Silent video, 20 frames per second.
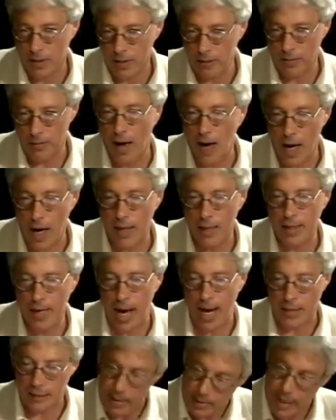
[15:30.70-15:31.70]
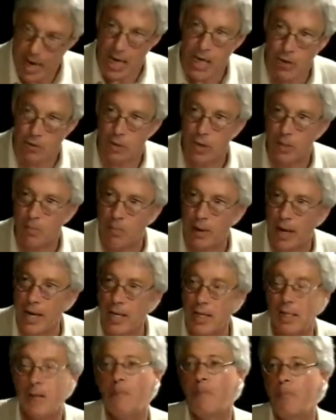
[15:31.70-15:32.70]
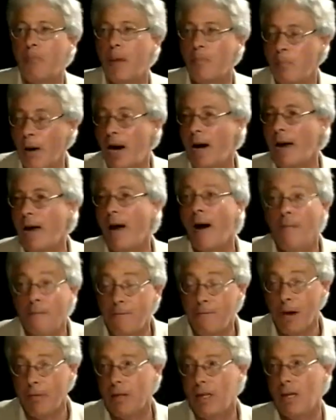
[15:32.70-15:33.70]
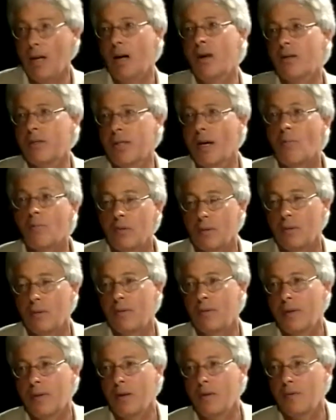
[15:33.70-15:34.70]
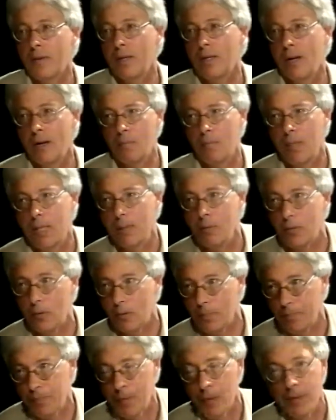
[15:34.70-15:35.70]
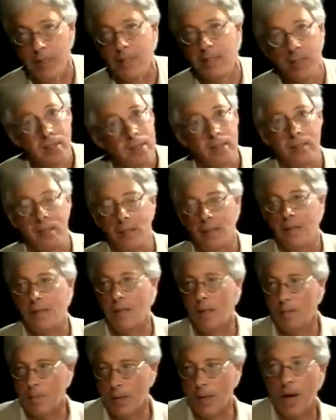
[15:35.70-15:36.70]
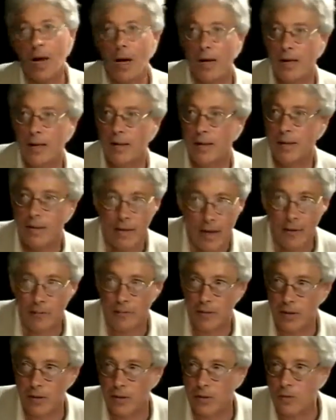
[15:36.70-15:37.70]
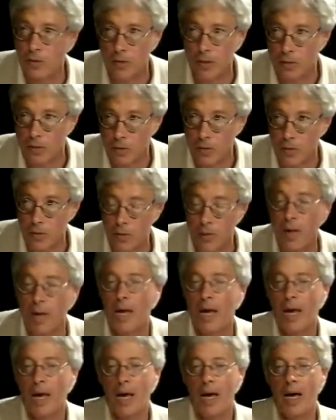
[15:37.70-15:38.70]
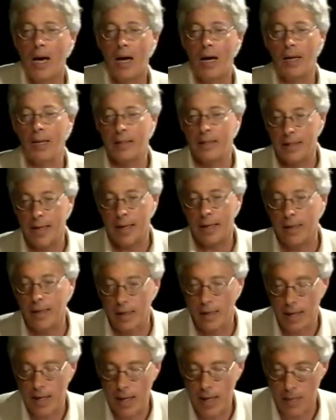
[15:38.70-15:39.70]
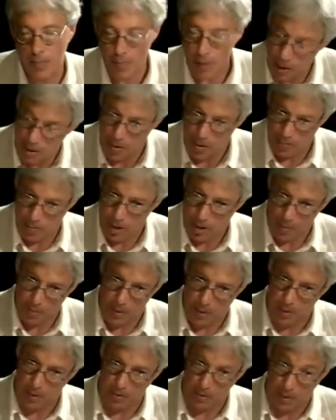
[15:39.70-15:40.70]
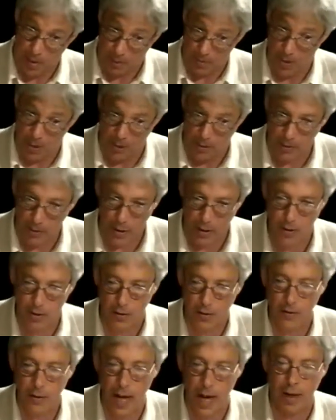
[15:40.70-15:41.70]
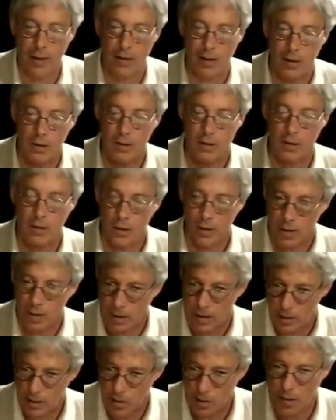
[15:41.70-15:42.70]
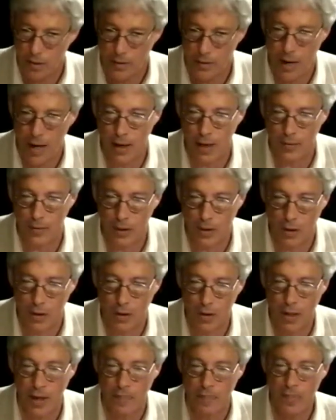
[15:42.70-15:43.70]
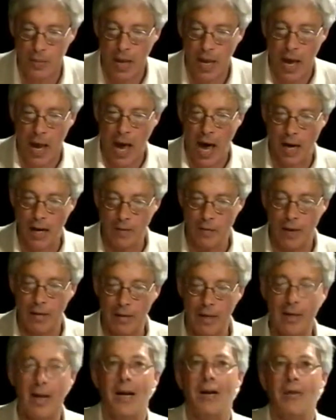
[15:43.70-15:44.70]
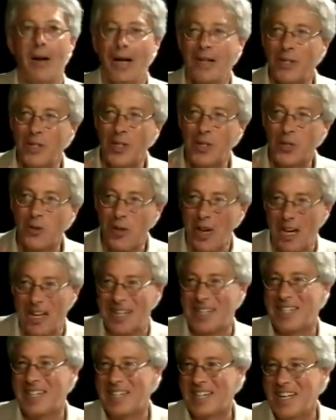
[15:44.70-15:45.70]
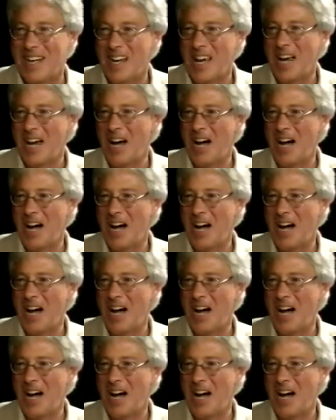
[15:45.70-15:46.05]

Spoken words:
defined as a dangerous place by a very large number of the young people. This didn't apply in the Deptford school at all. Secondly, and partly as perhaps a function of that, the school in the Isle of Dogs had a very kind of like strict